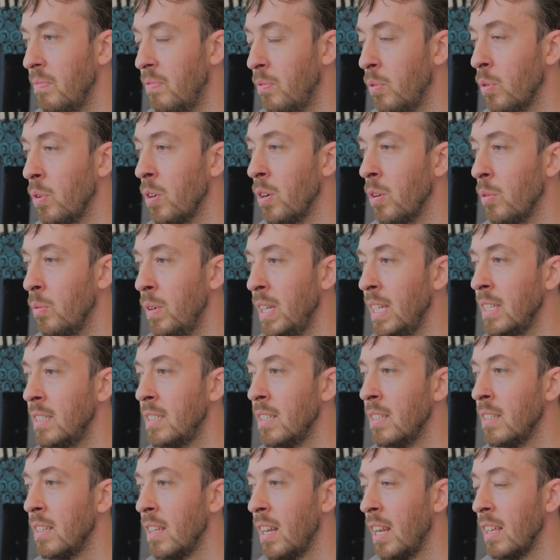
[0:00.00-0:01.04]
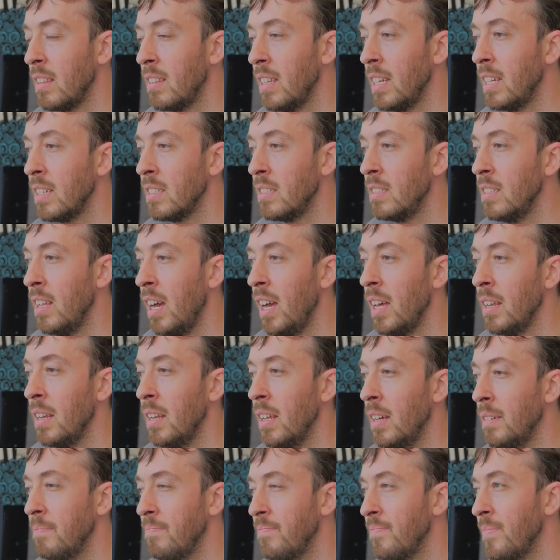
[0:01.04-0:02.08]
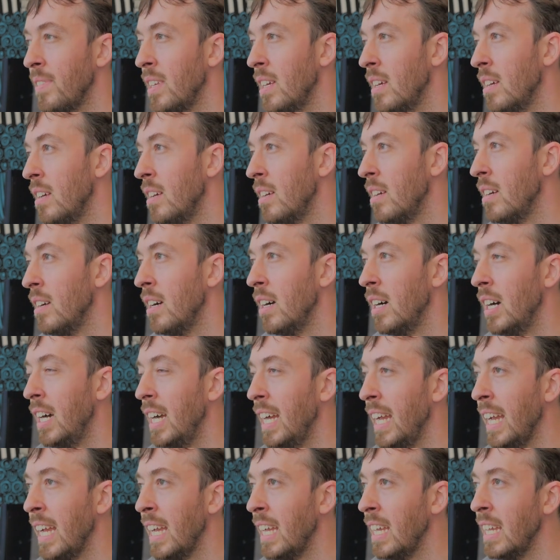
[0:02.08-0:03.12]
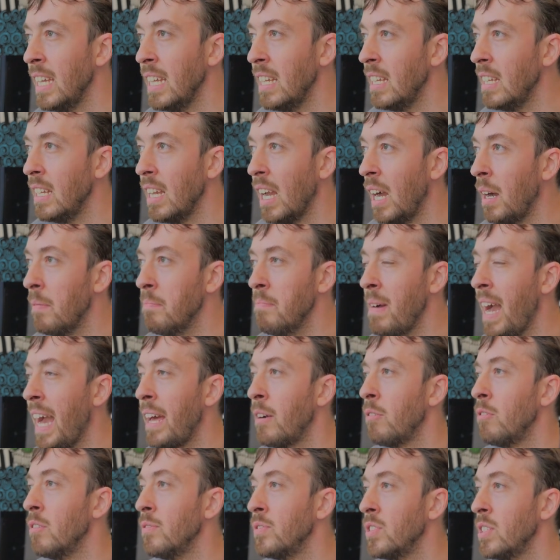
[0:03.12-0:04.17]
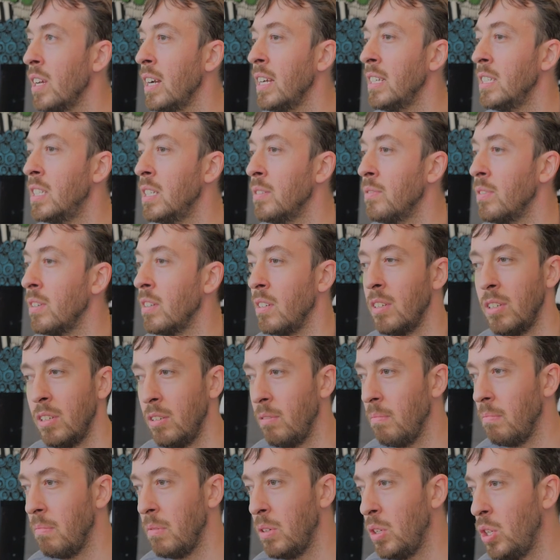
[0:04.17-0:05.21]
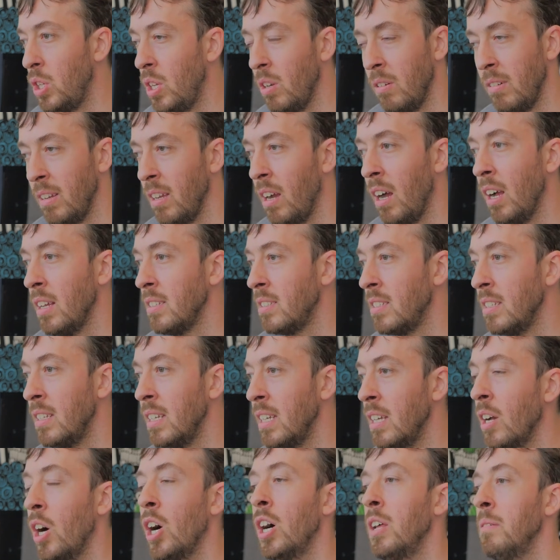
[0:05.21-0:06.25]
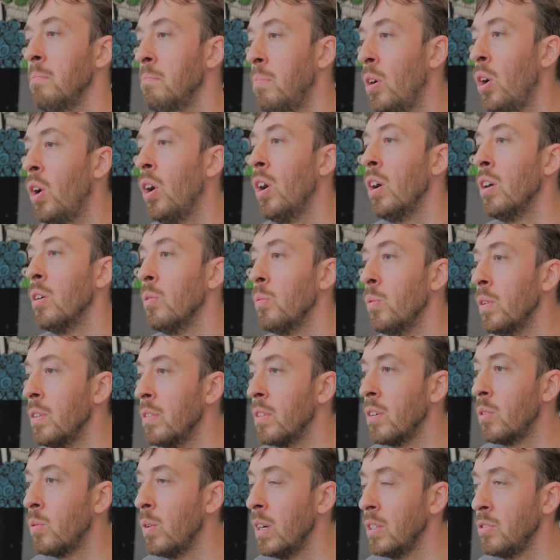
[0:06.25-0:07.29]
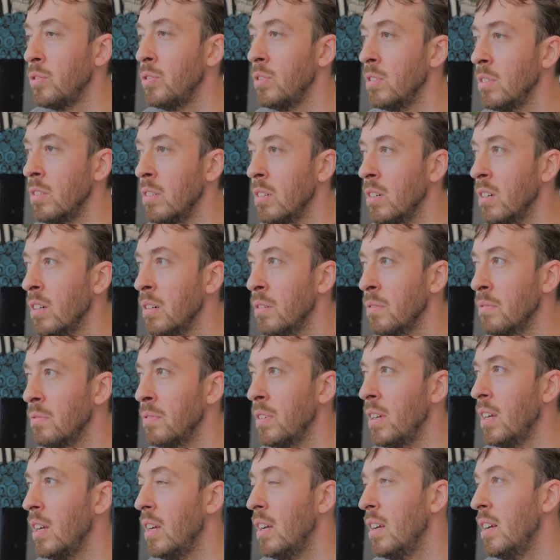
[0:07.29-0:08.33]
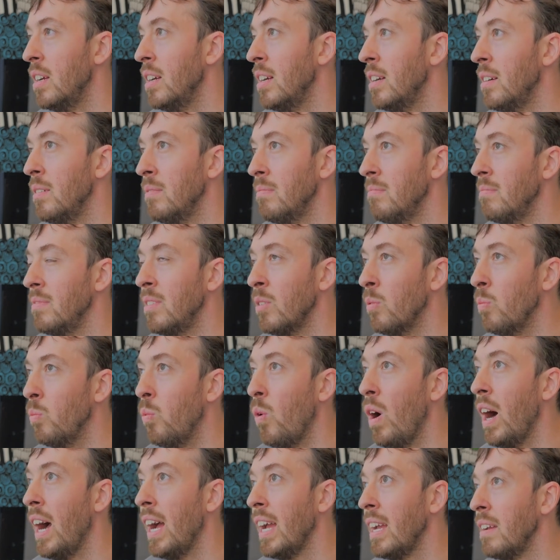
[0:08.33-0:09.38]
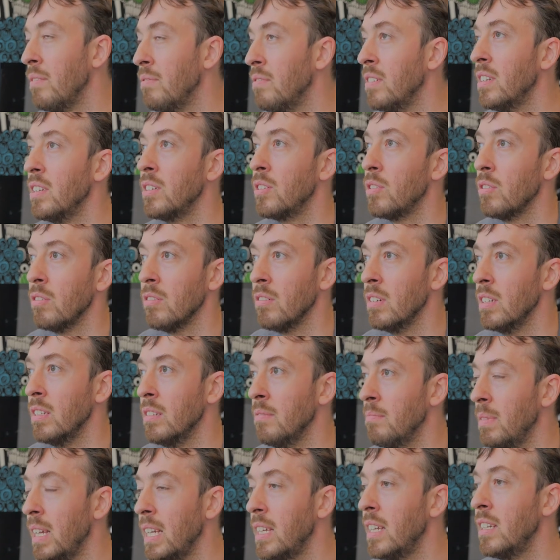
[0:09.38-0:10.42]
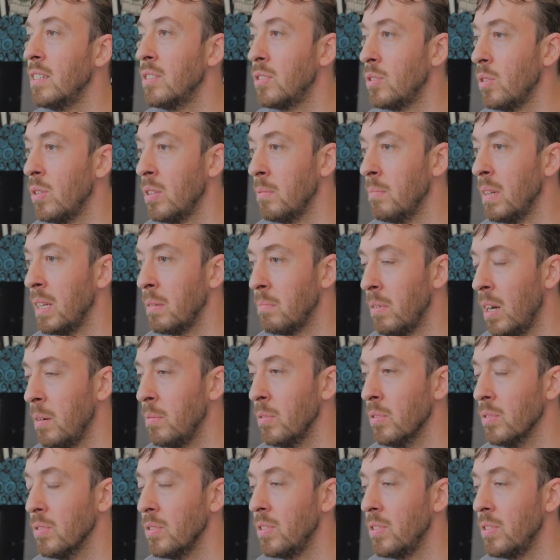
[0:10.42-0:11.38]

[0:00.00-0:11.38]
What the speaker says: for a reason that I think is not a matter of scientific curiosity on par with the question of, you know, why vinegar and baking soda make bubbles.